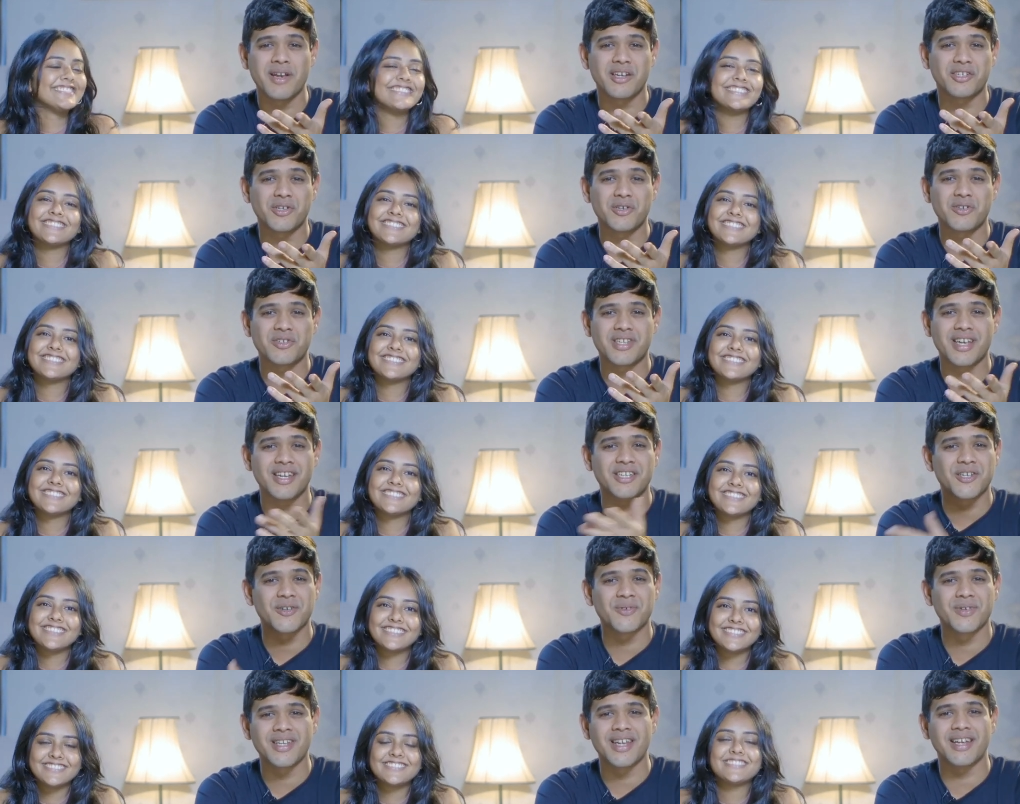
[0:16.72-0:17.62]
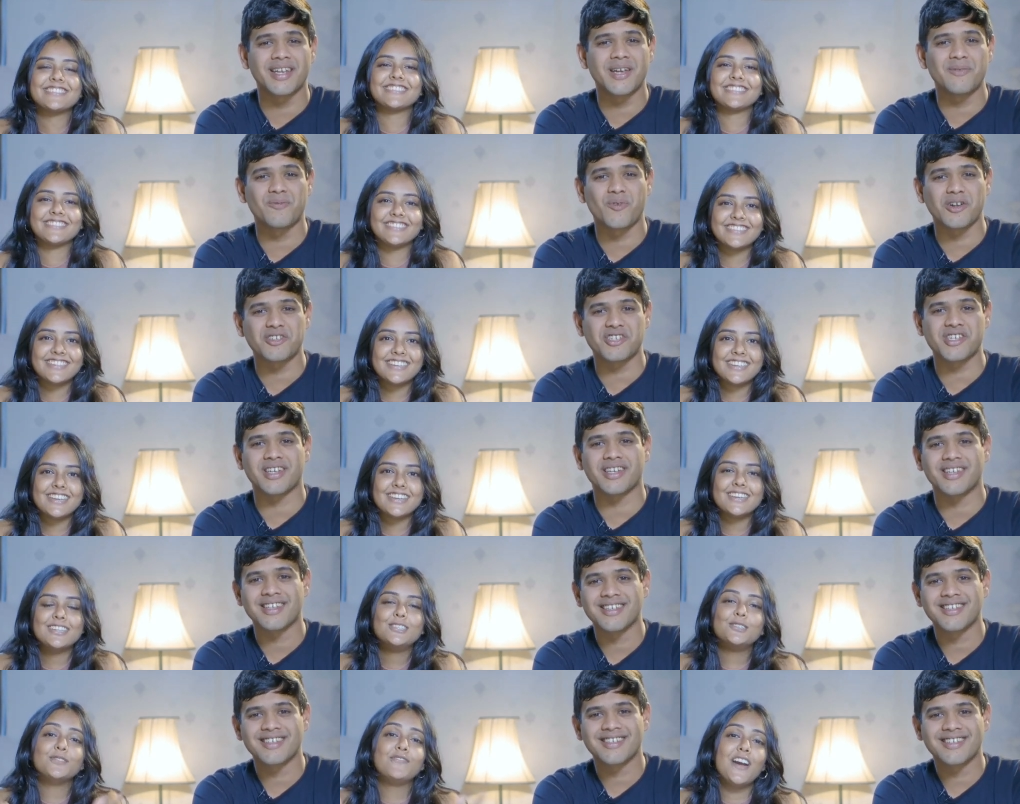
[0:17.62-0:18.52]
Speaker 1: make sure you stay tuned in and keep watching.
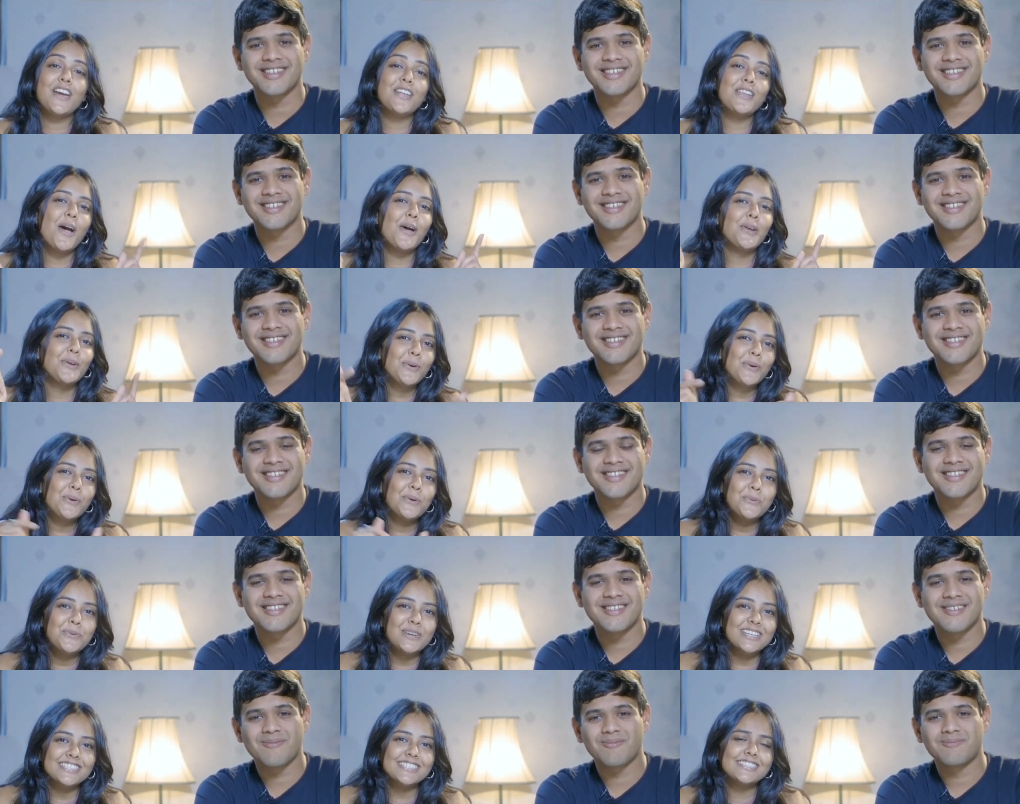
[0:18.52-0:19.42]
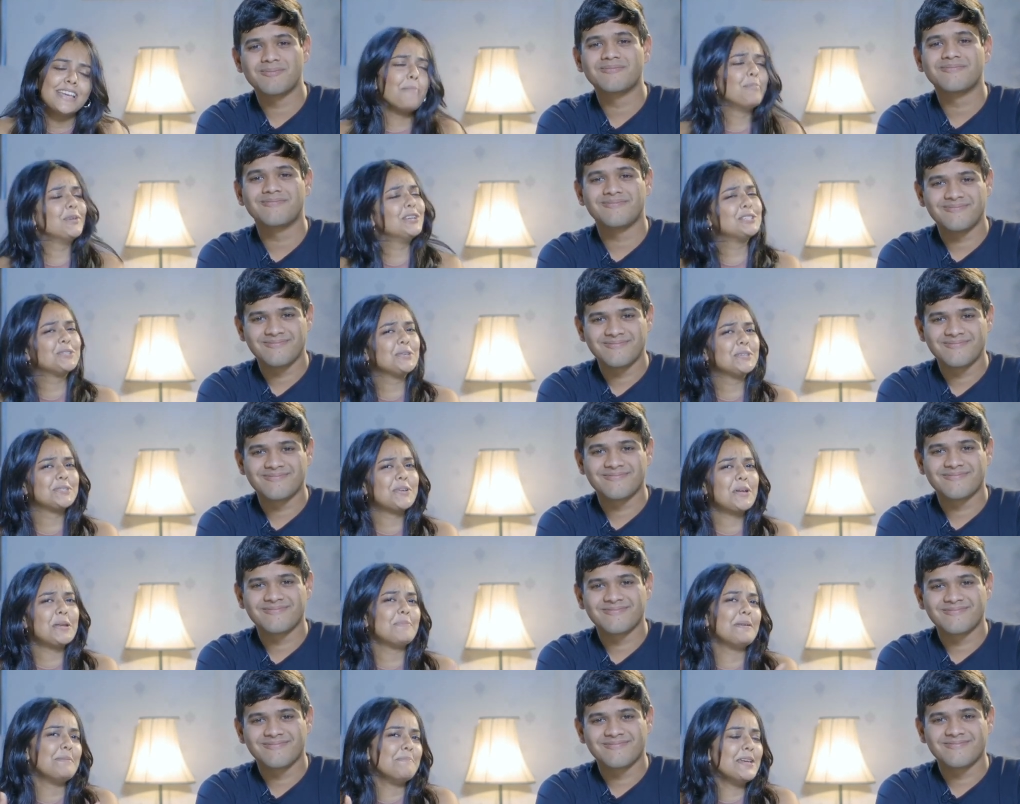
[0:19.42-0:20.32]
Speaker 2: To find out who wins. I'm pretty sure it's
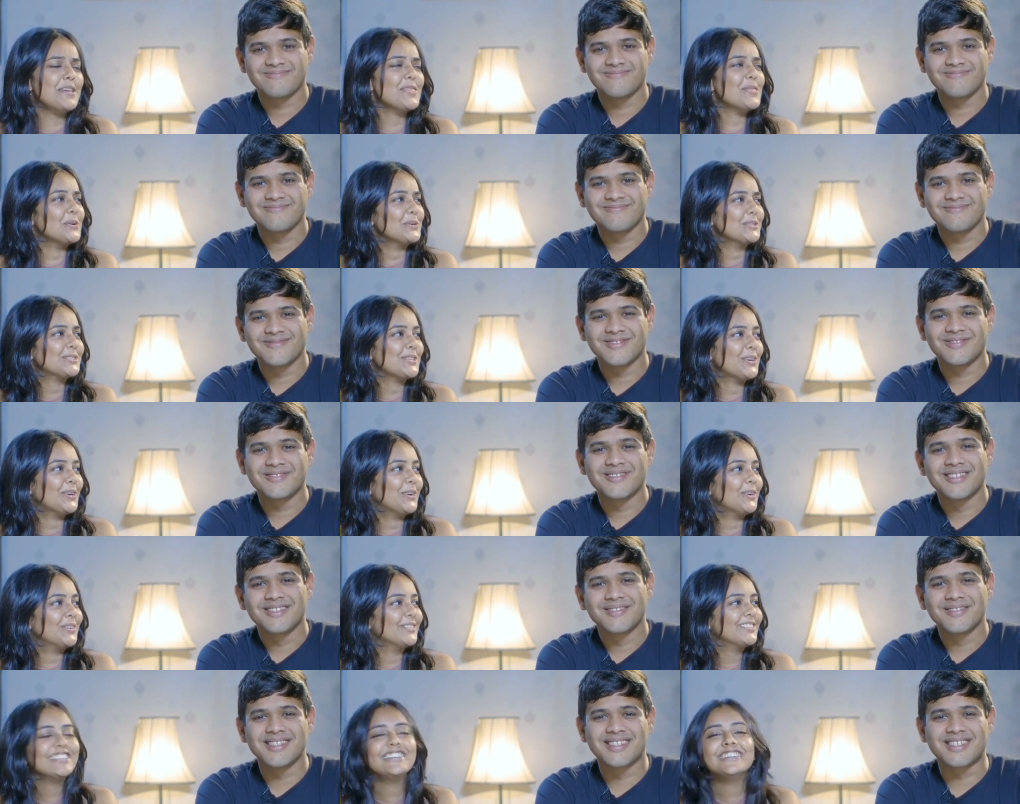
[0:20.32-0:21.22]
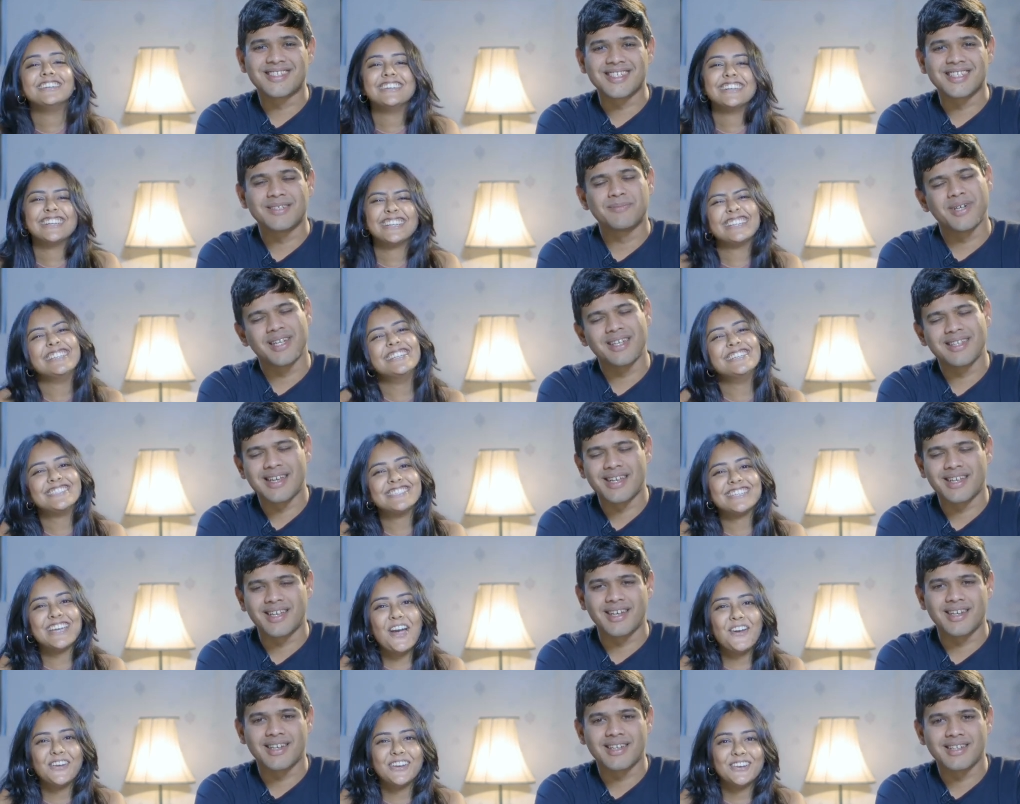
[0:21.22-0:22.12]
gonna be me though, so. We'll
Speaker 1: see, but Let's then
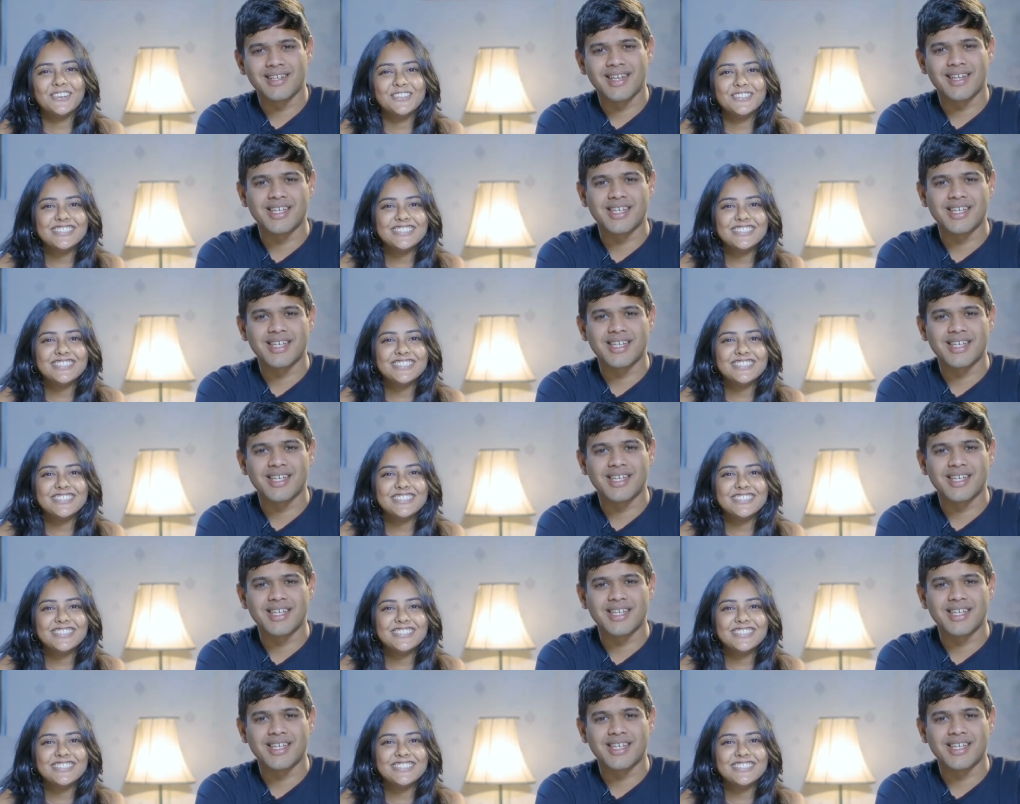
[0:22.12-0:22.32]
again,